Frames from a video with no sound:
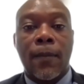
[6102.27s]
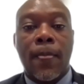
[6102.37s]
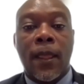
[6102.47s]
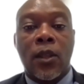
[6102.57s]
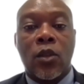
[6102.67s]

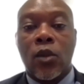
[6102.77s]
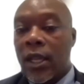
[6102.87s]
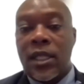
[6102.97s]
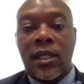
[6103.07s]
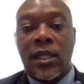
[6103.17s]
So that
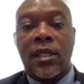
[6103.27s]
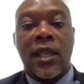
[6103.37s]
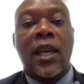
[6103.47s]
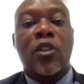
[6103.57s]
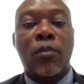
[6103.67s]
is the kind
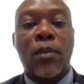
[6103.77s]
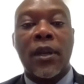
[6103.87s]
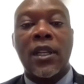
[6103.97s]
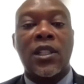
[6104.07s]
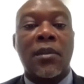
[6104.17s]
of
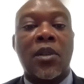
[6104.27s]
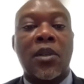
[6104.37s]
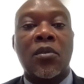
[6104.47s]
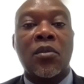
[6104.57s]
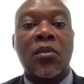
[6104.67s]
partnership that we've
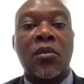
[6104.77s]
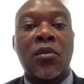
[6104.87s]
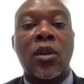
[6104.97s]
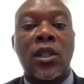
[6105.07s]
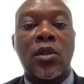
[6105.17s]
then
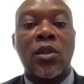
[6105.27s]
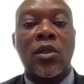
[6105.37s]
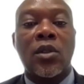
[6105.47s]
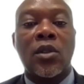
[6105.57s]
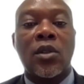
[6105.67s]
gotten to say,
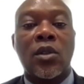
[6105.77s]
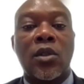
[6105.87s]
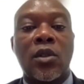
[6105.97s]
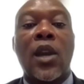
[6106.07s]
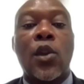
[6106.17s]

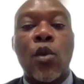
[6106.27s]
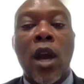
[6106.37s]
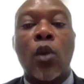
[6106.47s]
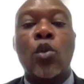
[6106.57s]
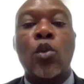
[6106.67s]
how
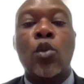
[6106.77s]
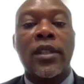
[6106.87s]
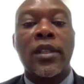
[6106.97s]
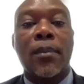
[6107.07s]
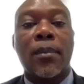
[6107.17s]
do we
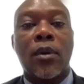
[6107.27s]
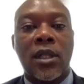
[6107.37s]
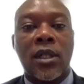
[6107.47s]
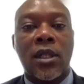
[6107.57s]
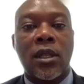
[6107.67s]
support
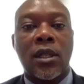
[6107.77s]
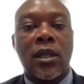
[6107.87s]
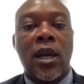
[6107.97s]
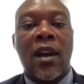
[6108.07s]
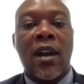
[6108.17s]

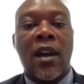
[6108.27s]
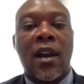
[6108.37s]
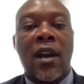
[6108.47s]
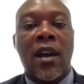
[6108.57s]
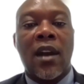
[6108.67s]

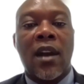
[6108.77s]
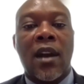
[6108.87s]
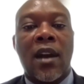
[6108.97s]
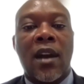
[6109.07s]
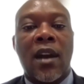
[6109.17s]

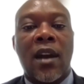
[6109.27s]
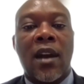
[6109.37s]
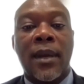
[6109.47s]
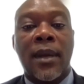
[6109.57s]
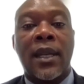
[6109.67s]
agriculture
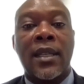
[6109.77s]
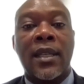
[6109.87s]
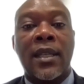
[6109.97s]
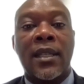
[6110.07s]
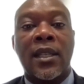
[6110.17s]
mechanization?
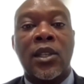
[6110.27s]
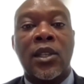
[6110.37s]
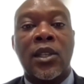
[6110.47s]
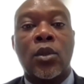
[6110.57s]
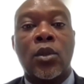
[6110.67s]
And
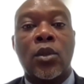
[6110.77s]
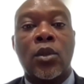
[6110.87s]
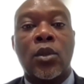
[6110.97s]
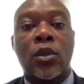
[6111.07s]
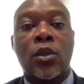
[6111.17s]

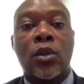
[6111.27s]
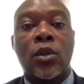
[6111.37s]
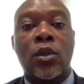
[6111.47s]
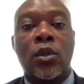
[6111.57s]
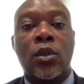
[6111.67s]
also, we
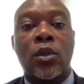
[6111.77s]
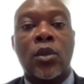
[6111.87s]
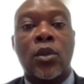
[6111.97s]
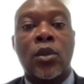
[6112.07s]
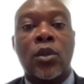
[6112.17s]
have
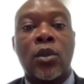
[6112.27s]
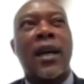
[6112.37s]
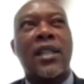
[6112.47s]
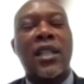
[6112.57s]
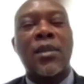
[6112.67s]
a team
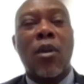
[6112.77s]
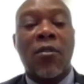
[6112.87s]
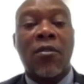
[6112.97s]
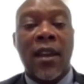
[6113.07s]
of 5